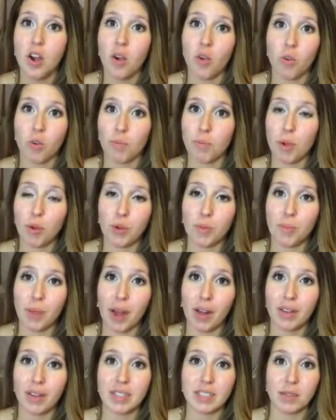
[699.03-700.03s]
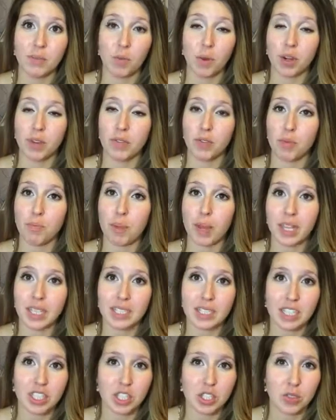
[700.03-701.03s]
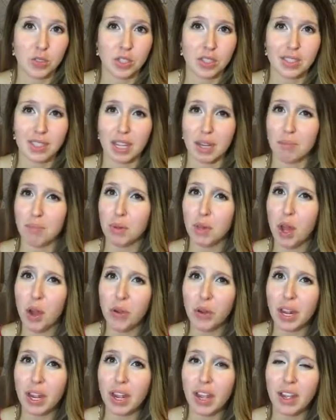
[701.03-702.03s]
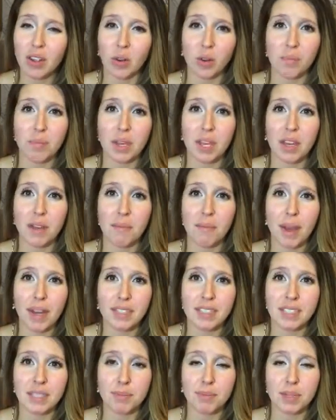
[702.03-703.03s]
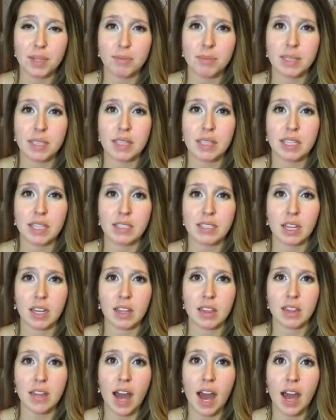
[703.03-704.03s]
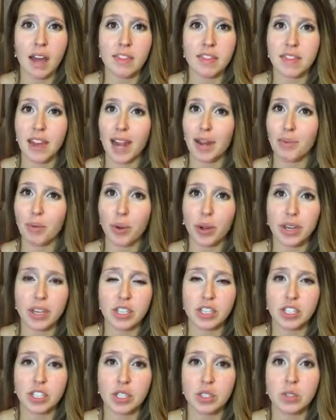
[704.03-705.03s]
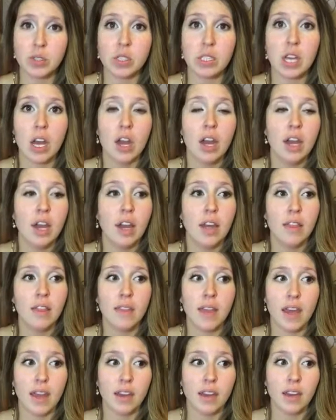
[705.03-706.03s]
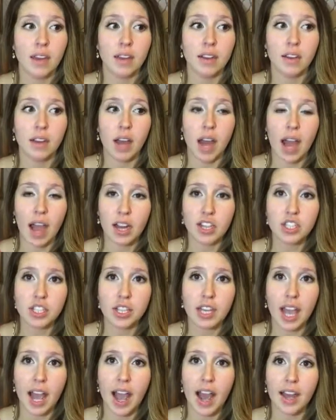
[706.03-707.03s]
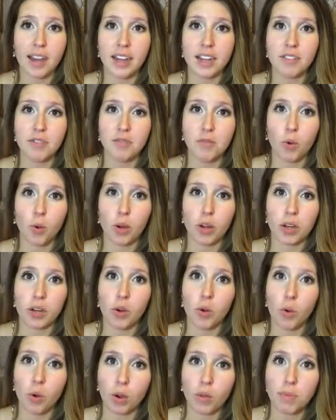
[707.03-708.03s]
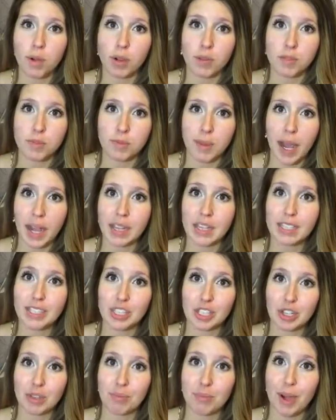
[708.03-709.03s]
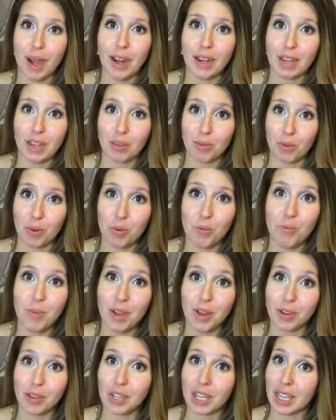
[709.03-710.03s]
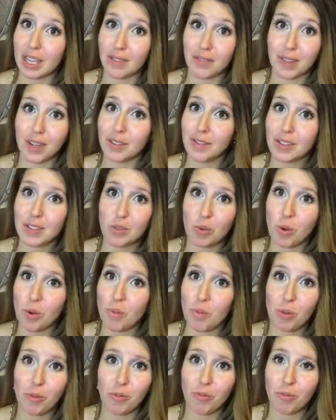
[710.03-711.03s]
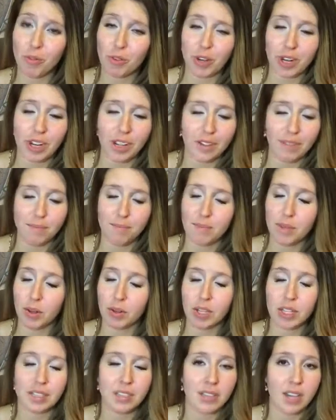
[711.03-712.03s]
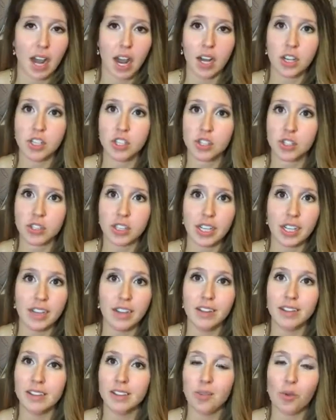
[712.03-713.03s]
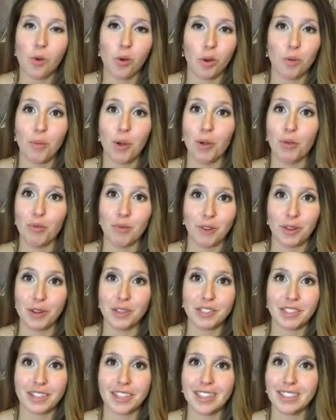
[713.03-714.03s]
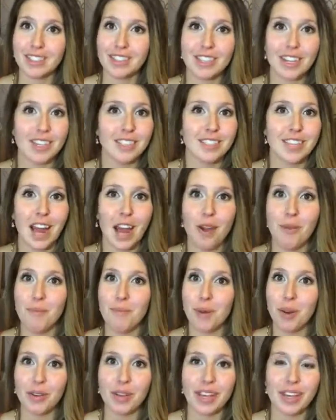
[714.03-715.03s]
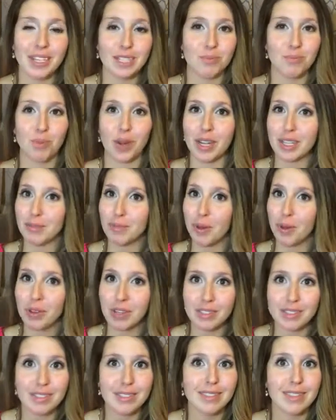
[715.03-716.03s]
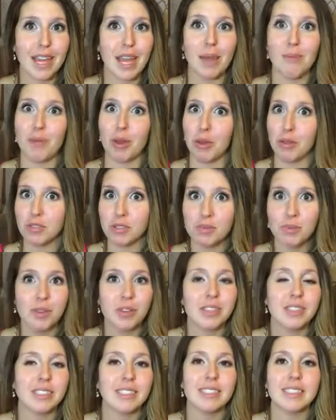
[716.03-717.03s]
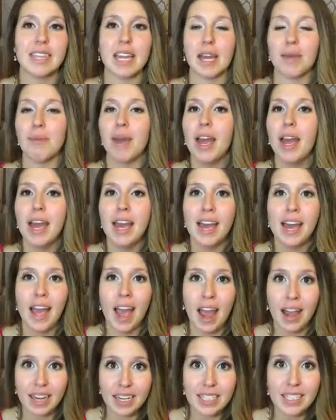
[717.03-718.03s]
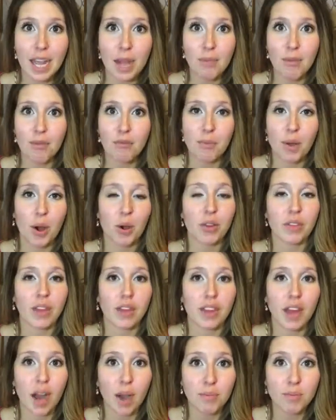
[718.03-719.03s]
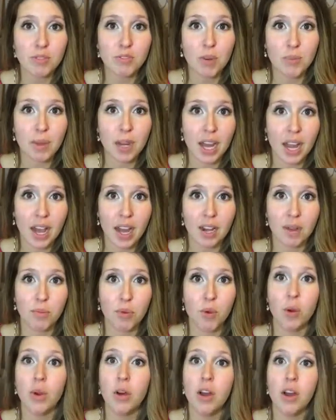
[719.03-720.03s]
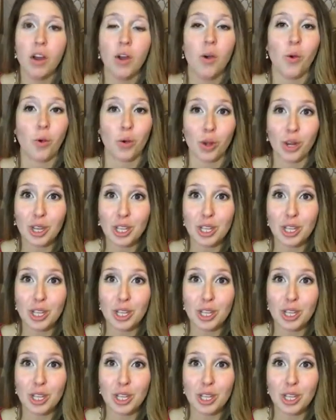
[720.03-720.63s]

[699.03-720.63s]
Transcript: hormone imbalance, and one of your biggest issues is like bloating or PMS symptoms and things like that, thyroid issues, then actually adding foreign hormones back into your body through milk, even if it's hormone free, milk is naturally hormone filled. It's just how milk is. Breast milk is the same. Goat's milk is the same. Any type of milk that comes from an animal or a